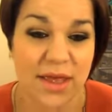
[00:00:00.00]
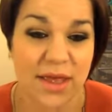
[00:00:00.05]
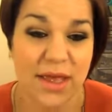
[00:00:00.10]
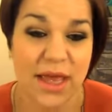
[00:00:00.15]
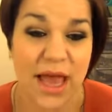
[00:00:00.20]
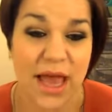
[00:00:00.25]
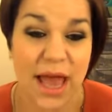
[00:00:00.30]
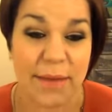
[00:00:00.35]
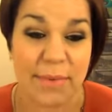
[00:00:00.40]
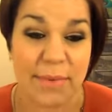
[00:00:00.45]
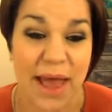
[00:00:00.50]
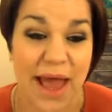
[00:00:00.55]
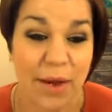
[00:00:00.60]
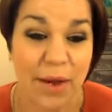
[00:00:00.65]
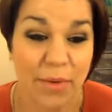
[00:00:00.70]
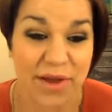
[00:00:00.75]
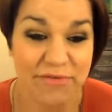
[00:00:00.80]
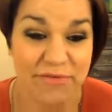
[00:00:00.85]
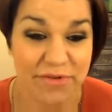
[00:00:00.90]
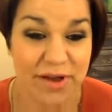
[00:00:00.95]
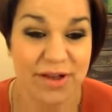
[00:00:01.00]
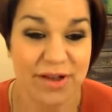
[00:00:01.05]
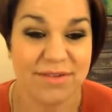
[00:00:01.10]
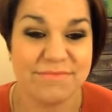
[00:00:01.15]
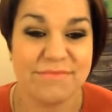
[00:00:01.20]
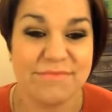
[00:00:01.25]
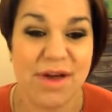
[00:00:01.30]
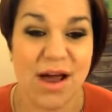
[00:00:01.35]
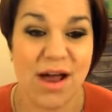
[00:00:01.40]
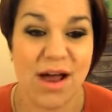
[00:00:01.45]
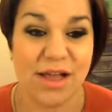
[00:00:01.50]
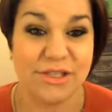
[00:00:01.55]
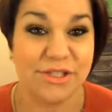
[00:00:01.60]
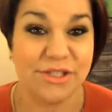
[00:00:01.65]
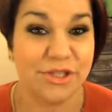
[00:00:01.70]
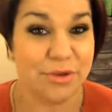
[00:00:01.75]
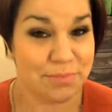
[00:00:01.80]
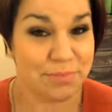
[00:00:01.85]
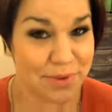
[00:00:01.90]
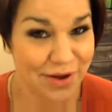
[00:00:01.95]
However, I
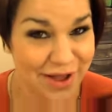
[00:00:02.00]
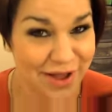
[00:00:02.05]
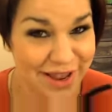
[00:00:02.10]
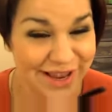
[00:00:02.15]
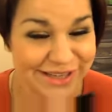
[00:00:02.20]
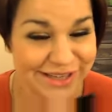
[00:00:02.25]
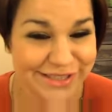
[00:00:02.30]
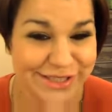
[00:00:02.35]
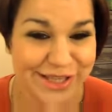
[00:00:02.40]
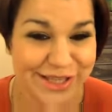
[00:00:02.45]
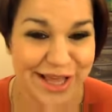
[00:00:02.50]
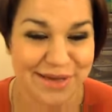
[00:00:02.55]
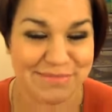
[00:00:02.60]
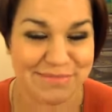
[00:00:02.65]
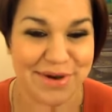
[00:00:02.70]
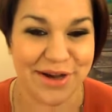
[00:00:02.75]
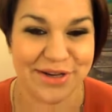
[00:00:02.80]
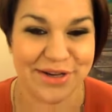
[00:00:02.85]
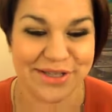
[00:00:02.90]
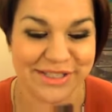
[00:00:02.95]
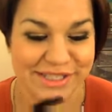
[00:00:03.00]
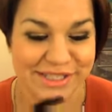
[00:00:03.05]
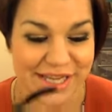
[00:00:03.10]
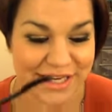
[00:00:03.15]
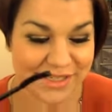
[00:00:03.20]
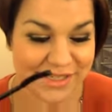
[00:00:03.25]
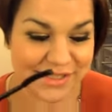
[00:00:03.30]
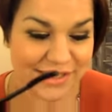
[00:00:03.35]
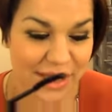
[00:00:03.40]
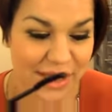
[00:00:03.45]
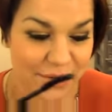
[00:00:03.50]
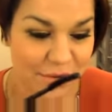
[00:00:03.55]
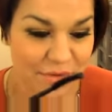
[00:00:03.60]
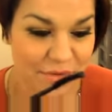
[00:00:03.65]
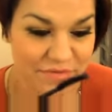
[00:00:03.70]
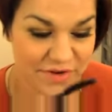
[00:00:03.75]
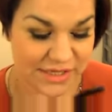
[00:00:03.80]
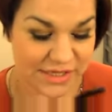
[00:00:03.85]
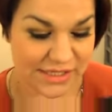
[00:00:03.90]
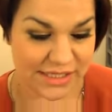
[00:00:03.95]
do buy into that marketing, so
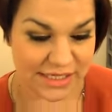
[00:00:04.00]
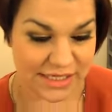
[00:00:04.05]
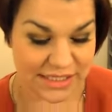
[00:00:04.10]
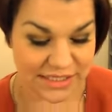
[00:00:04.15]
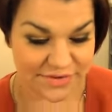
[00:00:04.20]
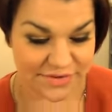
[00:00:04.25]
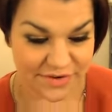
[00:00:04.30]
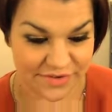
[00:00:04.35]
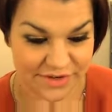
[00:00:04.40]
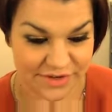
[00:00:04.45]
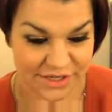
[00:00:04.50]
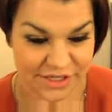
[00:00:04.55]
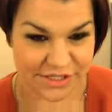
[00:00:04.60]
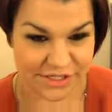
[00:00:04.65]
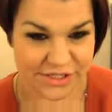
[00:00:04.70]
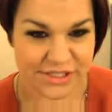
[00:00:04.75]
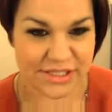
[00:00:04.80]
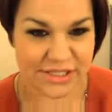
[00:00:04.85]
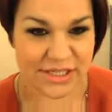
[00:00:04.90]
obviously it's very good.